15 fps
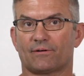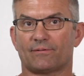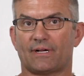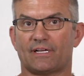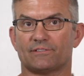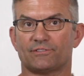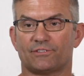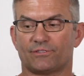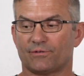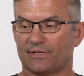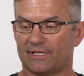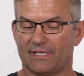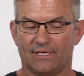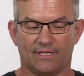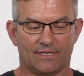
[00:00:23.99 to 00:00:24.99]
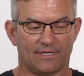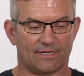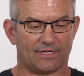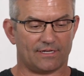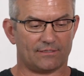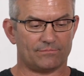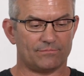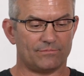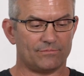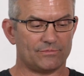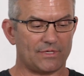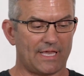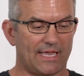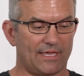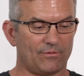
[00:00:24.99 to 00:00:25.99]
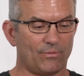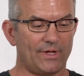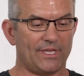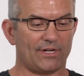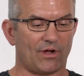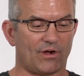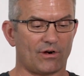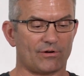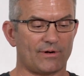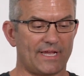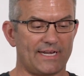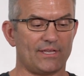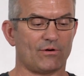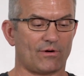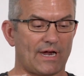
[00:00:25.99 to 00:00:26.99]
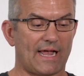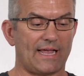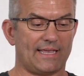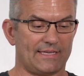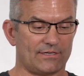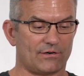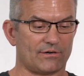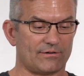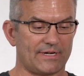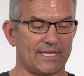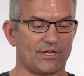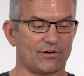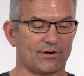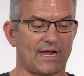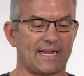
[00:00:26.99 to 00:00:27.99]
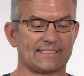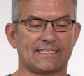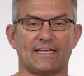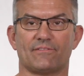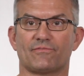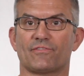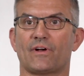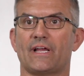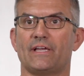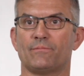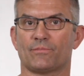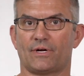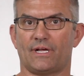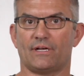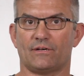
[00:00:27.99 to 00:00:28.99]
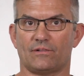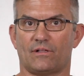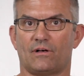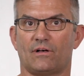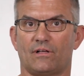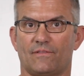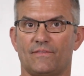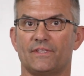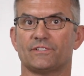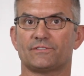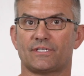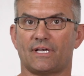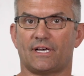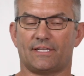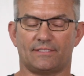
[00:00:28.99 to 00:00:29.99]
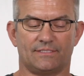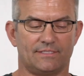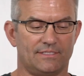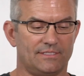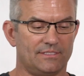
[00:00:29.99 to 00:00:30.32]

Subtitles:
of rounds through it. And we had already, or I had already, cracked a frame rail on this gun.